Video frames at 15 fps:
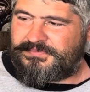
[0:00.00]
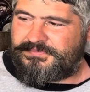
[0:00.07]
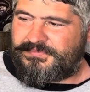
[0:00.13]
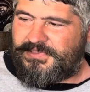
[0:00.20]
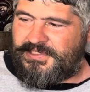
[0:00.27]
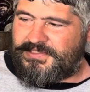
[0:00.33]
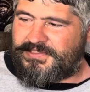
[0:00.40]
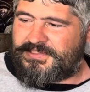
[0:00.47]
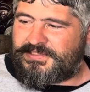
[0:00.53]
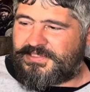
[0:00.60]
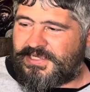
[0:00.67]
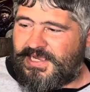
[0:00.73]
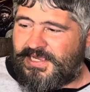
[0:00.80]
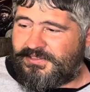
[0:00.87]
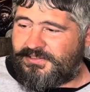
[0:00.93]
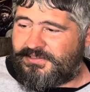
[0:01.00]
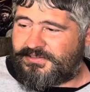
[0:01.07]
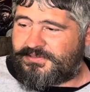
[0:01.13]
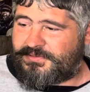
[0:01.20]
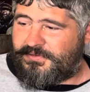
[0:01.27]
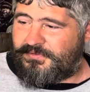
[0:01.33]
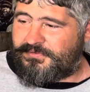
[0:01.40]
This is the guy that
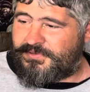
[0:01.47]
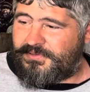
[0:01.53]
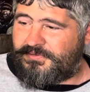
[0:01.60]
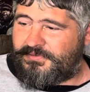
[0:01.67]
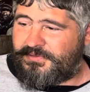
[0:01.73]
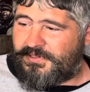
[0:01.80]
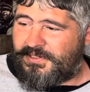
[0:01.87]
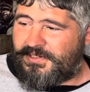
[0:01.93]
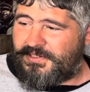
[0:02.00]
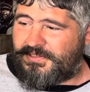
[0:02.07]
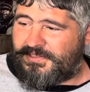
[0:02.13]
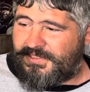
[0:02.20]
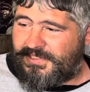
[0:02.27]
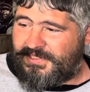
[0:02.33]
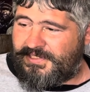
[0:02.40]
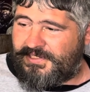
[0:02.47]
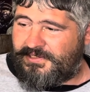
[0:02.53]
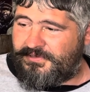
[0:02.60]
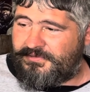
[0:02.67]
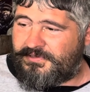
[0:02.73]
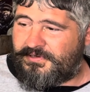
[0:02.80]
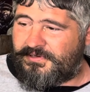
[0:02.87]
looks cool too, right? Ain't he
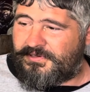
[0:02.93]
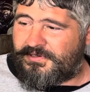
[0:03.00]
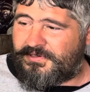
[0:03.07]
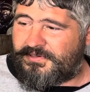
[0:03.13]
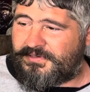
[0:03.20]
an Utgard?